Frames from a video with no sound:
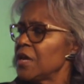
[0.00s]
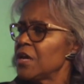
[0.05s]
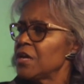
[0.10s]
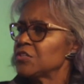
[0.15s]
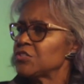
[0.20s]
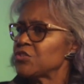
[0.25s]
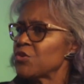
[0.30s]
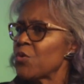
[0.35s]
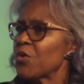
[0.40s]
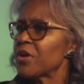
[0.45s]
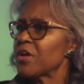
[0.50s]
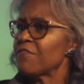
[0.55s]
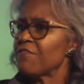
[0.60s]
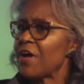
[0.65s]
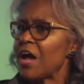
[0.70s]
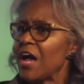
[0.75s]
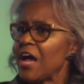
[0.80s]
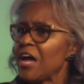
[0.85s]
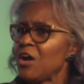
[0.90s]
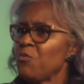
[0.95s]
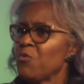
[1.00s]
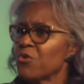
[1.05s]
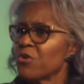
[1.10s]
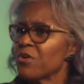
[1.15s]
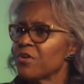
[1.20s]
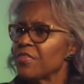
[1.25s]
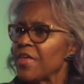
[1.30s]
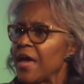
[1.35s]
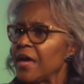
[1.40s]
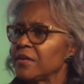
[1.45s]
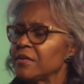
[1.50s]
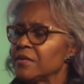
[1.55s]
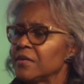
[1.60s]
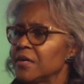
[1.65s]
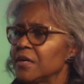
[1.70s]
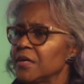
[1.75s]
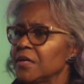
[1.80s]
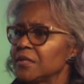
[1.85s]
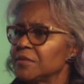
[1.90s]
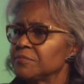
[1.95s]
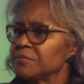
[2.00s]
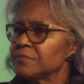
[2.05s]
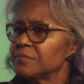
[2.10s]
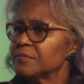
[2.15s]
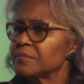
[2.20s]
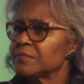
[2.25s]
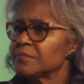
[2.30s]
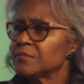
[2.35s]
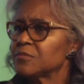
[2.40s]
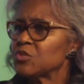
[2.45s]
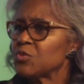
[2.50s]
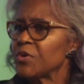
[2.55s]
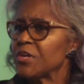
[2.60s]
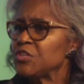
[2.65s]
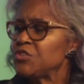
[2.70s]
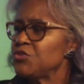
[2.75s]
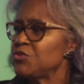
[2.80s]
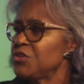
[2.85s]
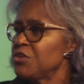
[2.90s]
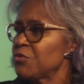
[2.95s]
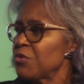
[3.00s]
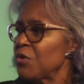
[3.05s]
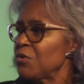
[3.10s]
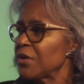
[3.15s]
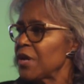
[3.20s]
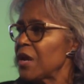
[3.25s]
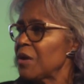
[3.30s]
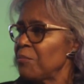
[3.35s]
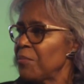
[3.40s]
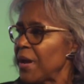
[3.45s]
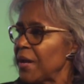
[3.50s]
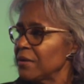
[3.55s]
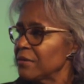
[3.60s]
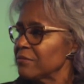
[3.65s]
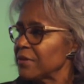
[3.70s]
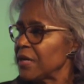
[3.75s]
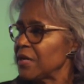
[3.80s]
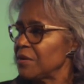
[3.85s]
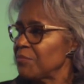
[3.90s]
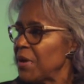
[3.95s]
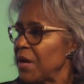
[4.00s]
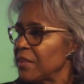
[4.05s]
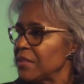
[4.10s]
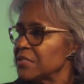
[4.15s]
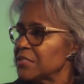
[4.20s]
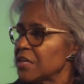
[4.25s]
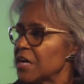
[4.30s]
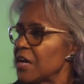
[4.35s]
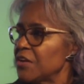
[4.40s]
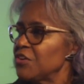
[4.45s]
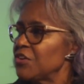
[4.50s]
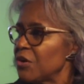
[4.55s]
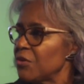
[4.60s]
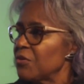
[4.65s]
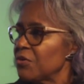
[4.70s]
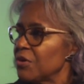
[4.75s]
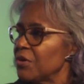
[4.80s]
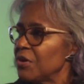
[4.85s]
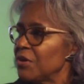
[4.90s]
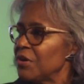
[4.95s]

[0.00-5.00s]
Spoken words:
So if I were that 22-year-old on a bike ready to buy this condo,